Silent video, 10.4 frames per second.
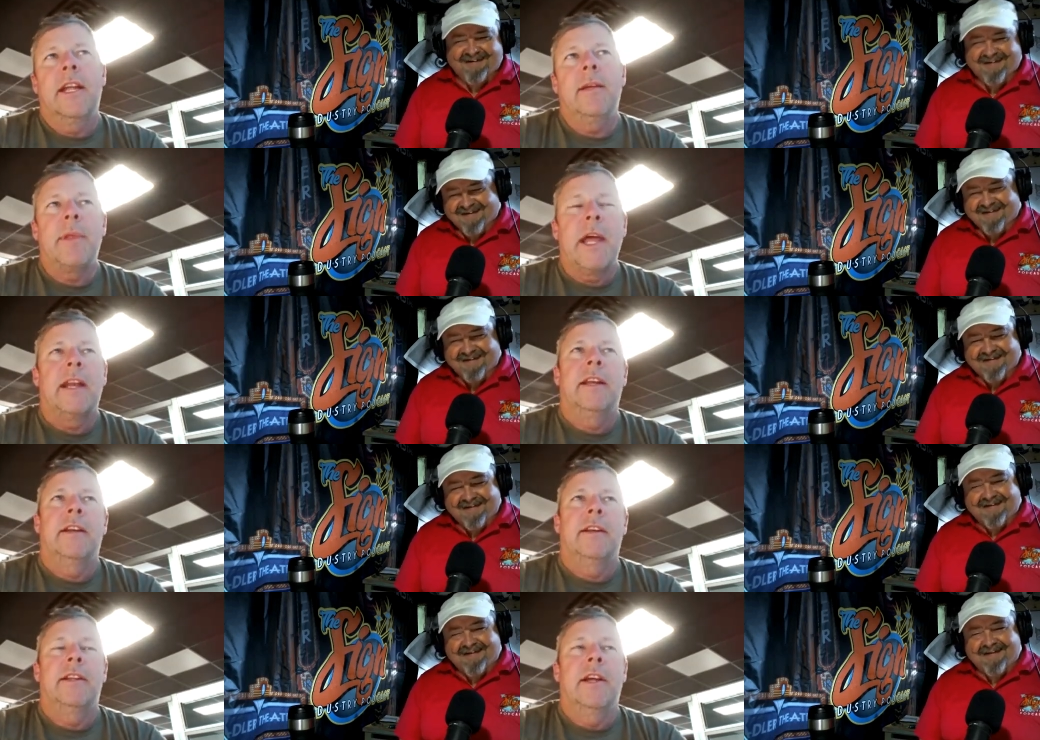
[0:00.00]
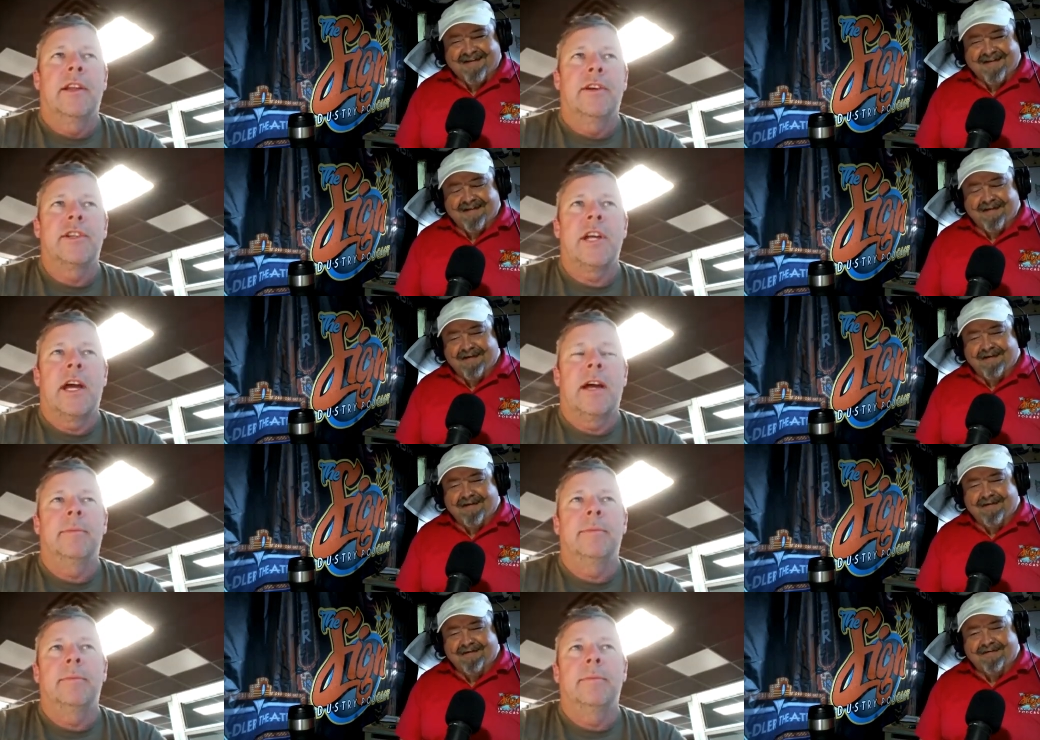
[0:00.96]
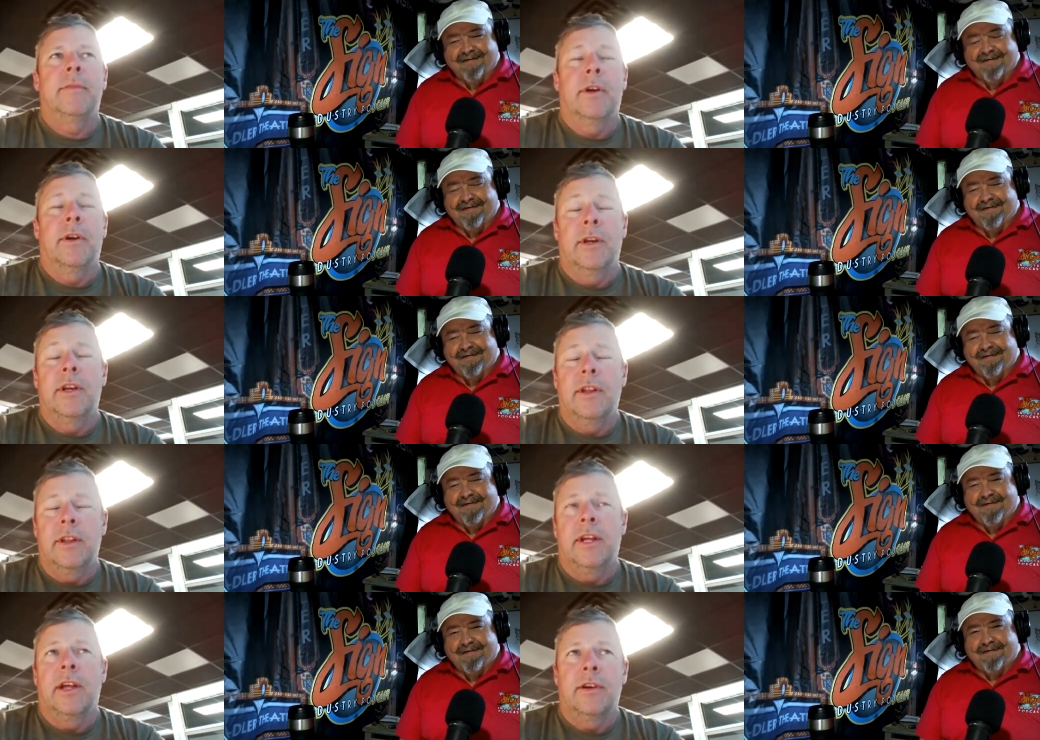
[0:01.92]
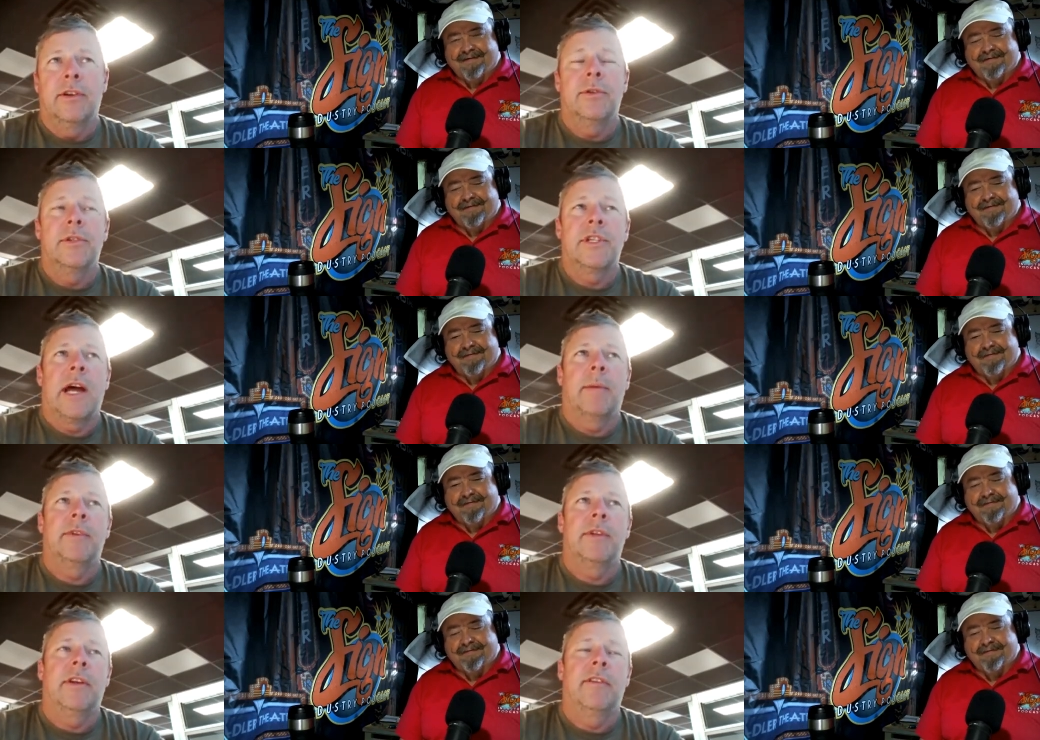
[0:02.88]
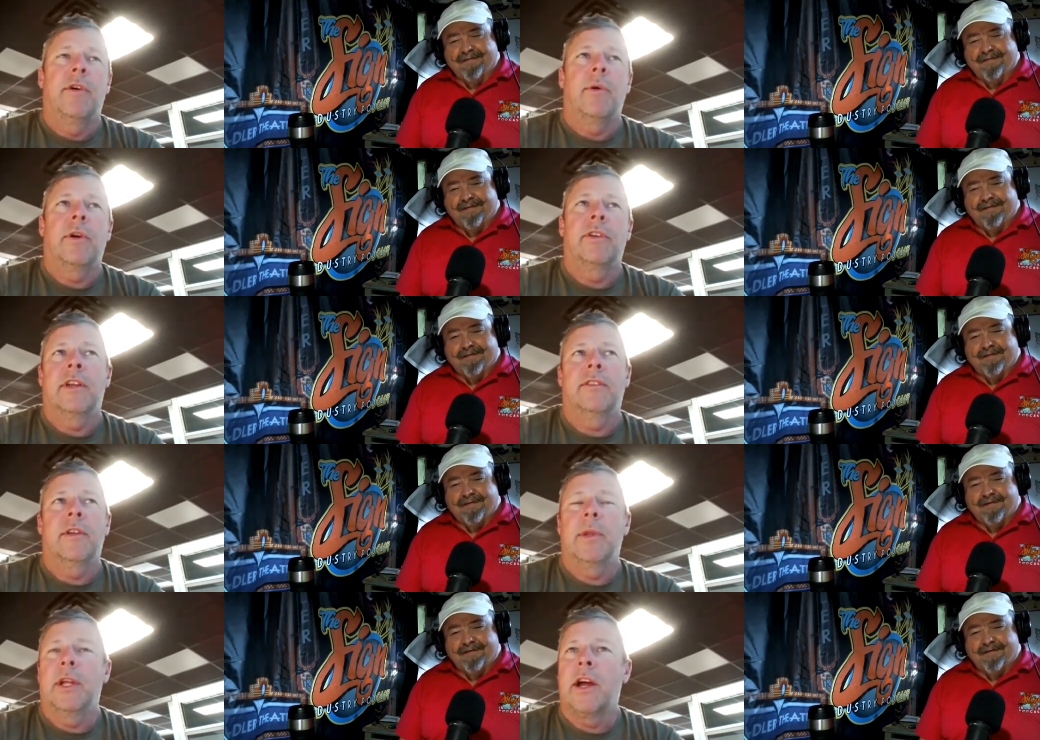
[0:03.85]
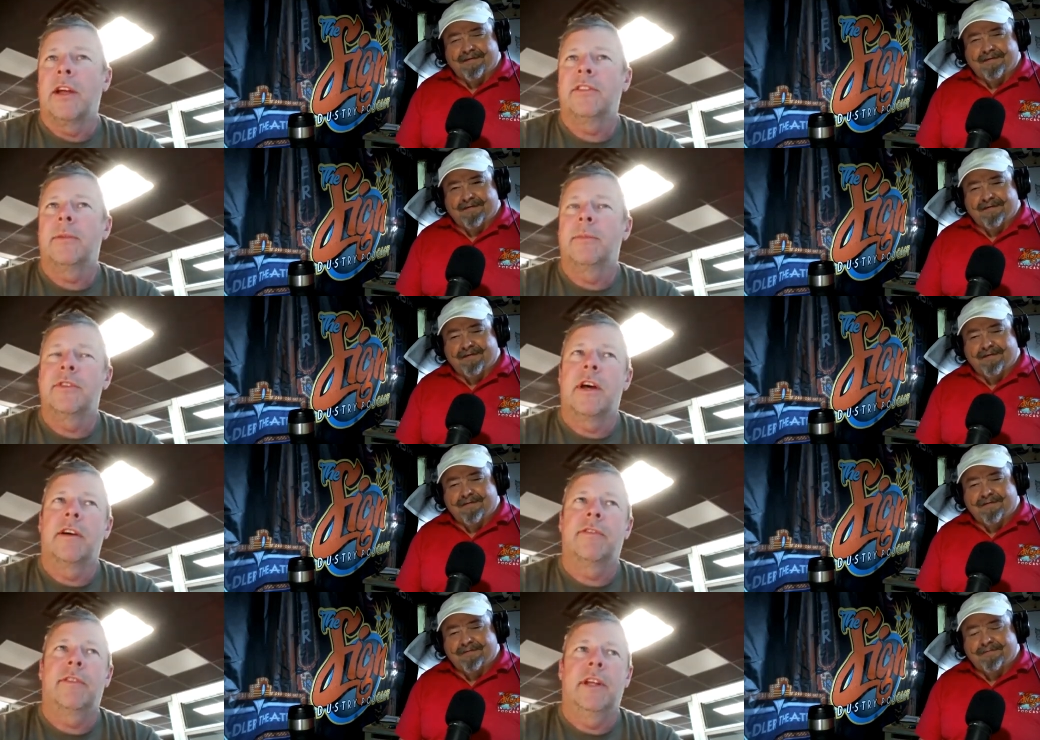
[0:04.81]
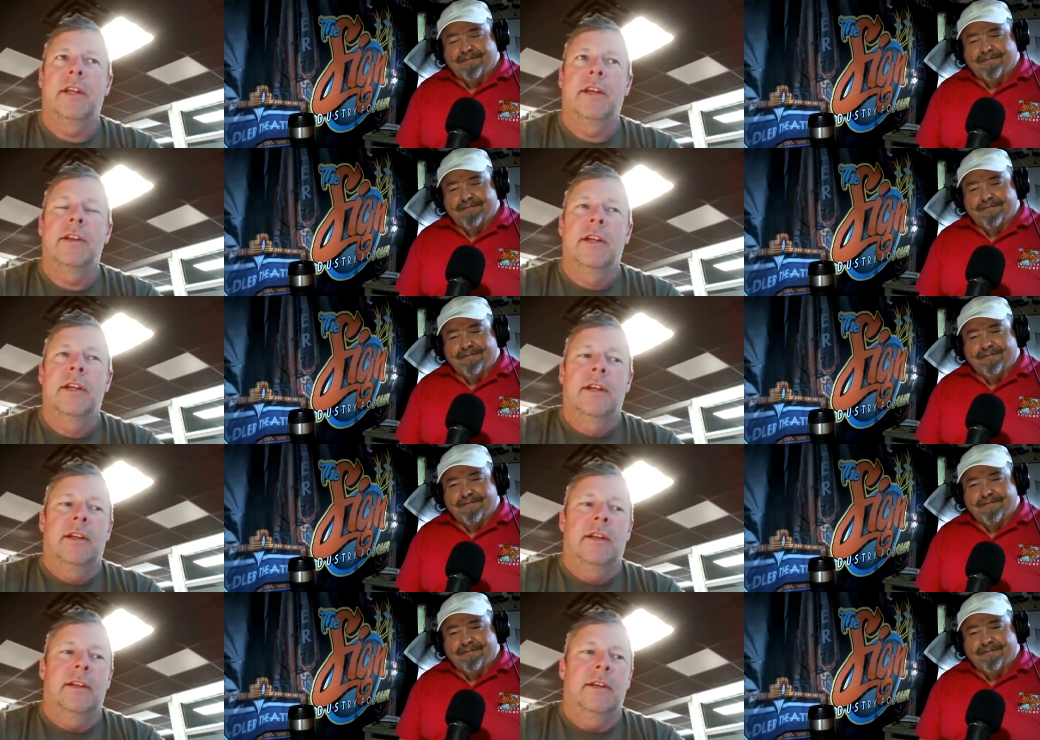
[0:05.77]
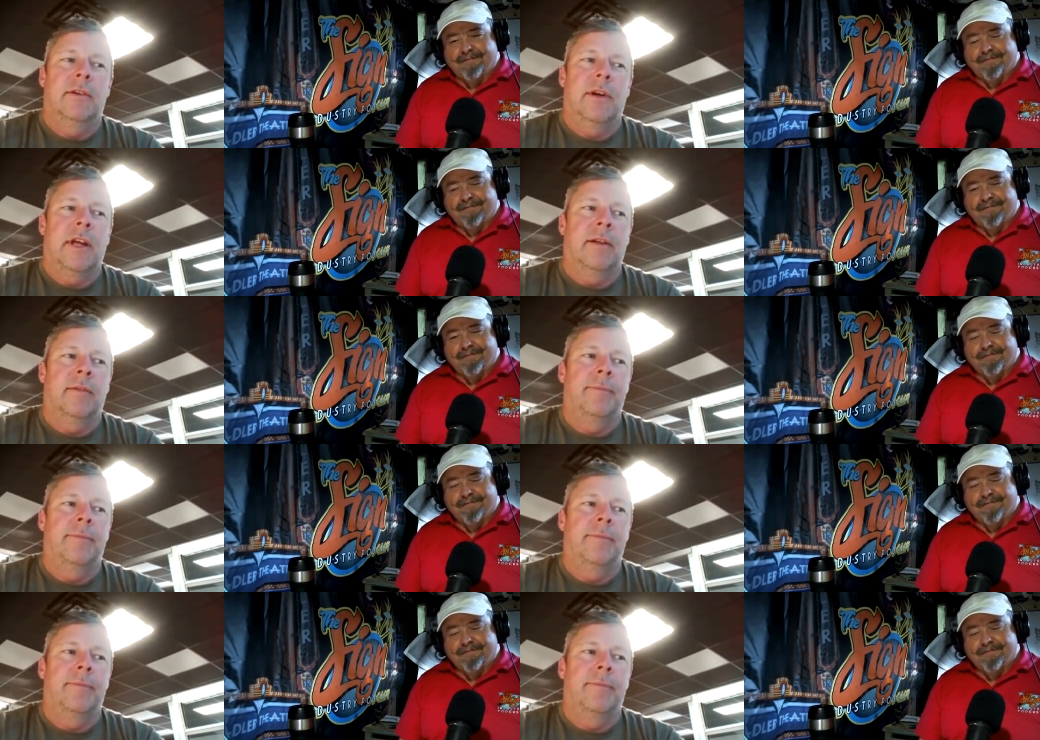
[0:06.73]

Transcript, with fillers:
Speaker 1: Keep that in the other shop or into the other two shops and then focus on some of the custom stuff and you know kind